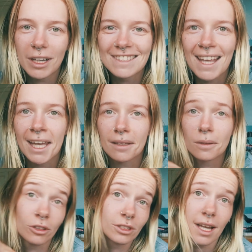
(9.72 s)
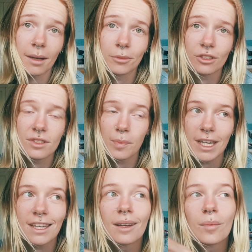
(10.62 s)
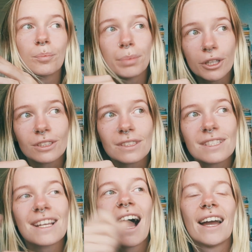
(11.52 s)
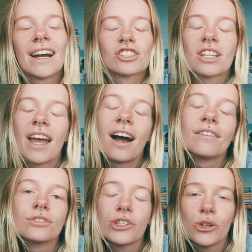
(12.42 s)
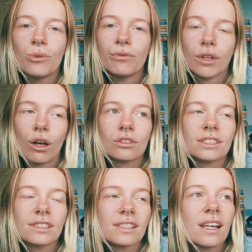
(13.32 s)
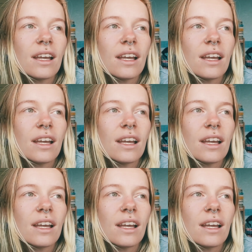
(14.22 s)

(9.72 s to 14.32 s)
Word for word: by saying long time no speak, but I actually have two vlogs